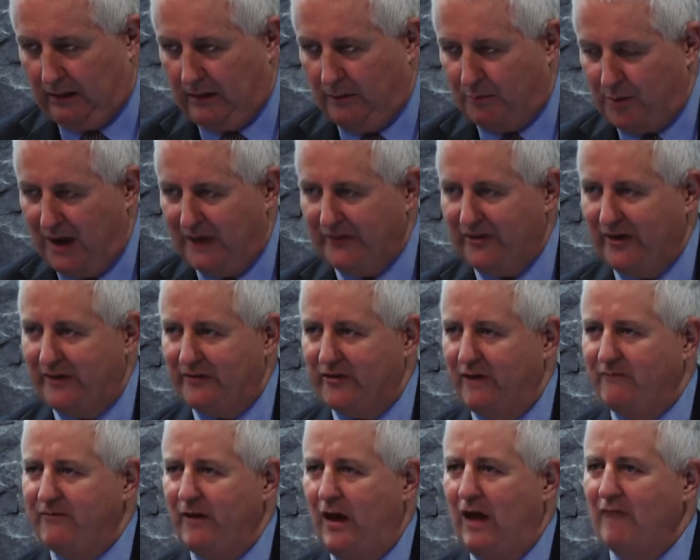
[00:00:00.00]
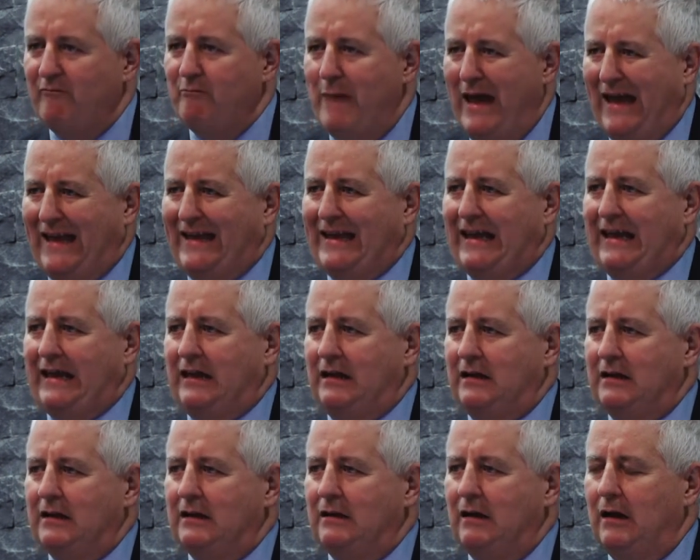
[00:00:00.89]
process of
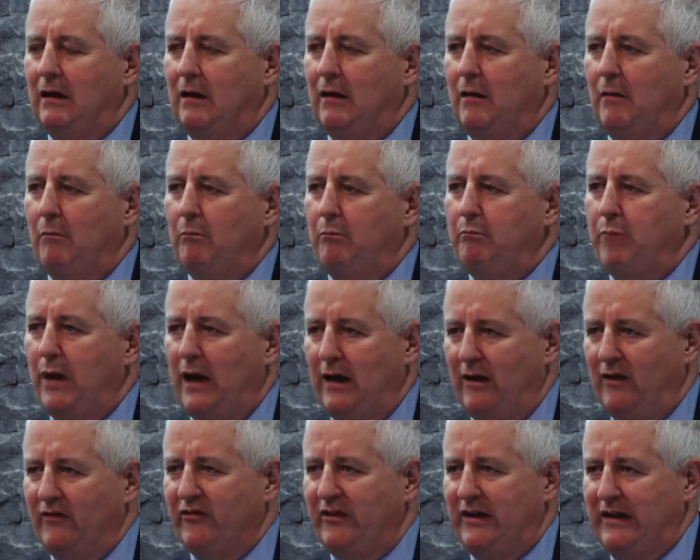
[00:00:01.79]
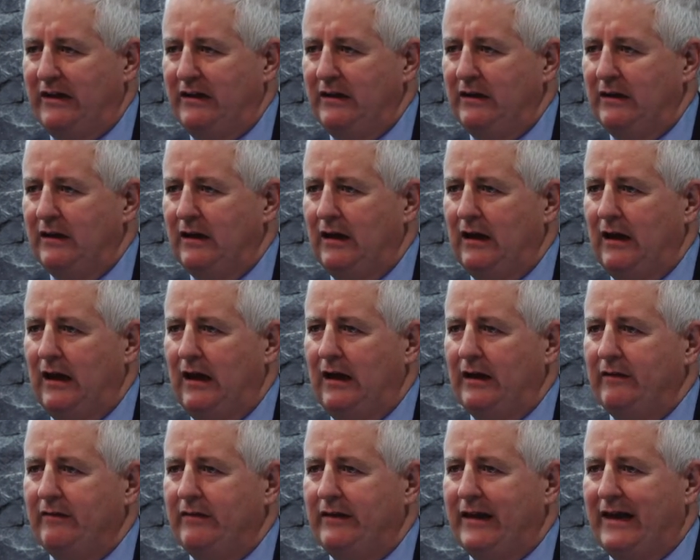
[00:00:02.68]
making policy
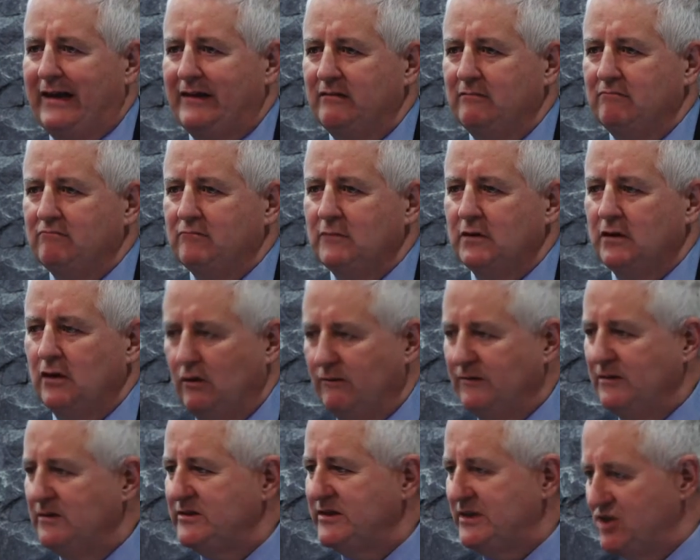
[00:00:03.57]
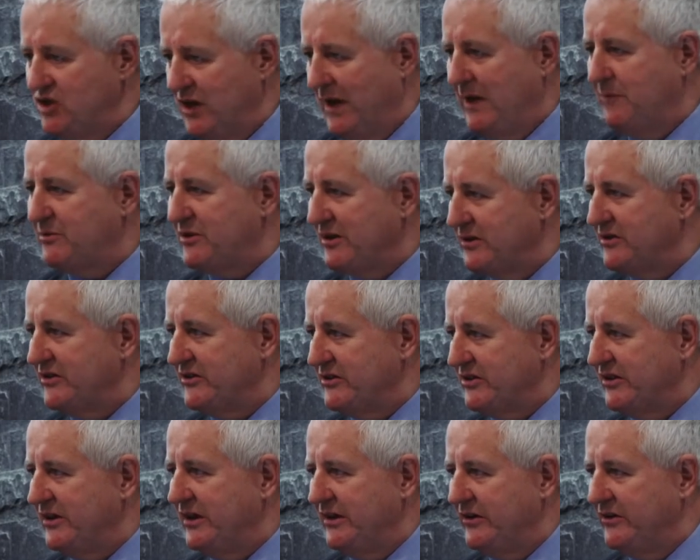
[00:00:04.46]
that governs and shapes our
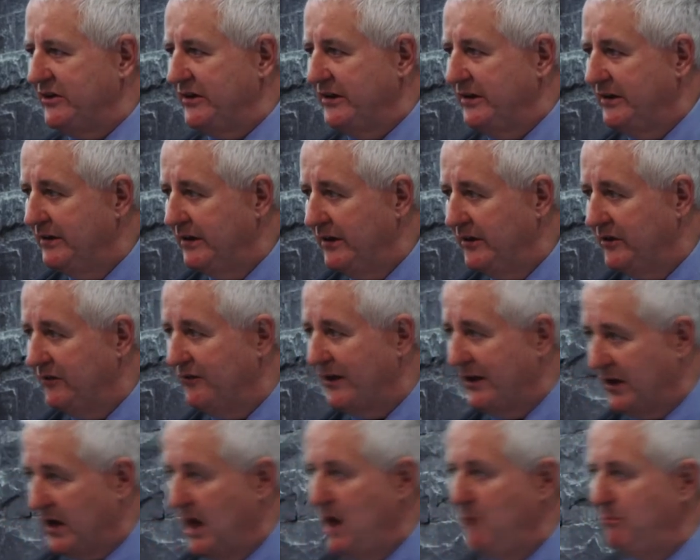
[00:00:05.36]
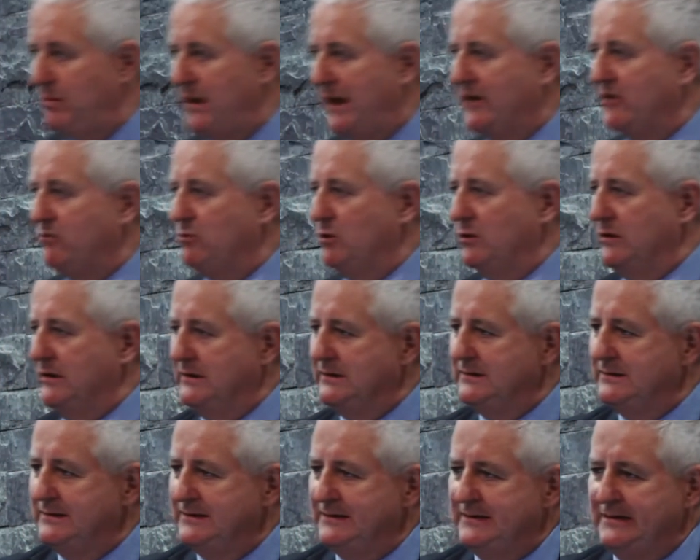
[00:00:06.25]
society is a very complex one,
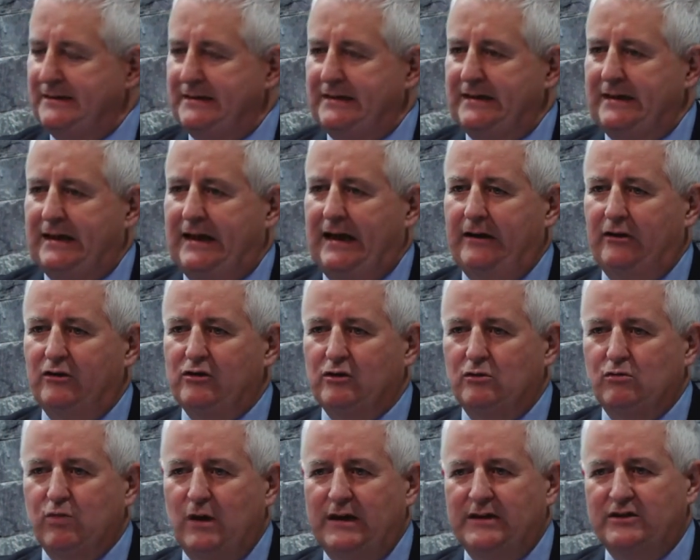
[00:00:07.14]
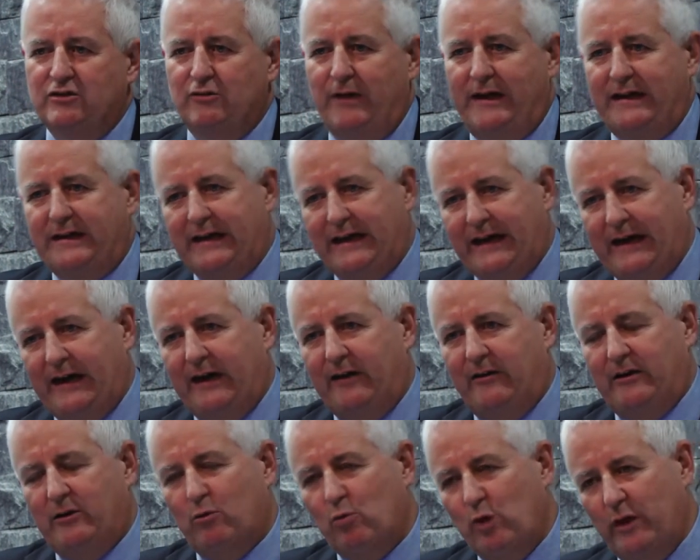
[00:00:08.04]
and it requires great
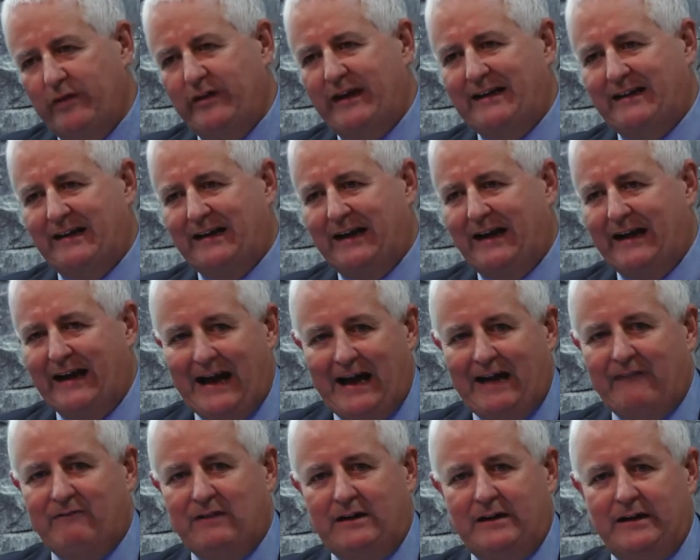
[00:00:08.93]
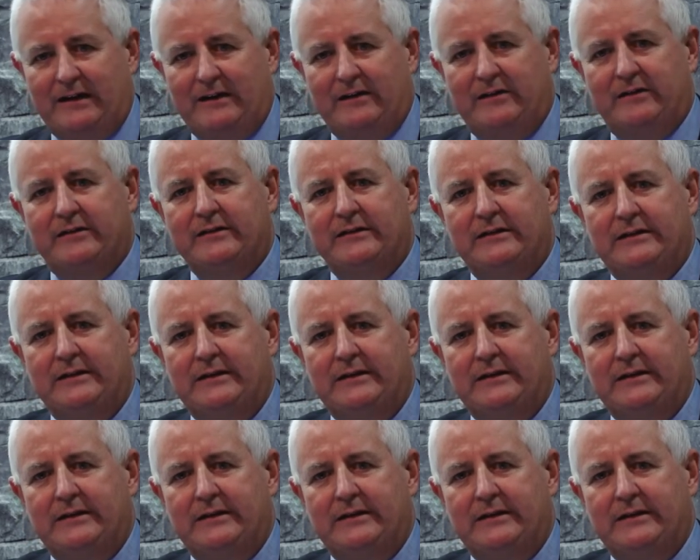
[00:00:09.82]
care. And the one thing that I have learned